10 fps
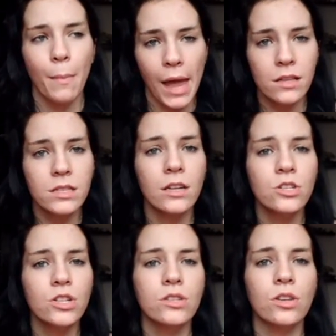pay
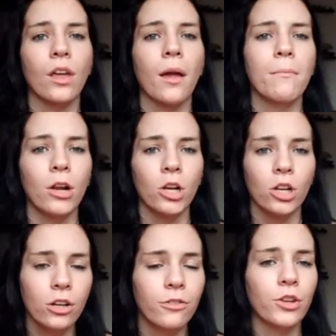attention to them,
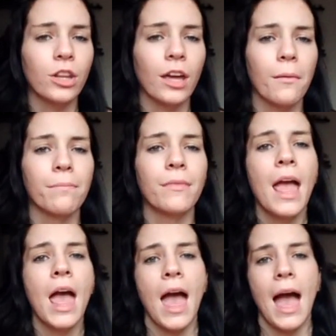look for them,
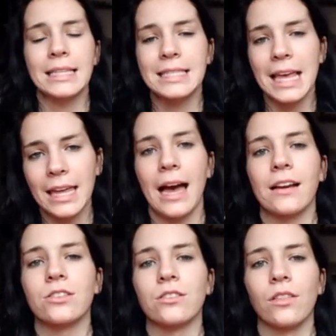and take
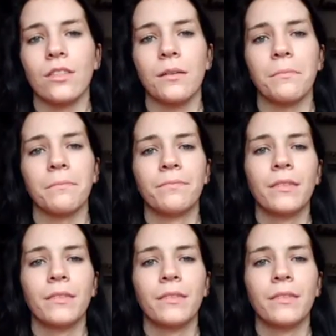action on them.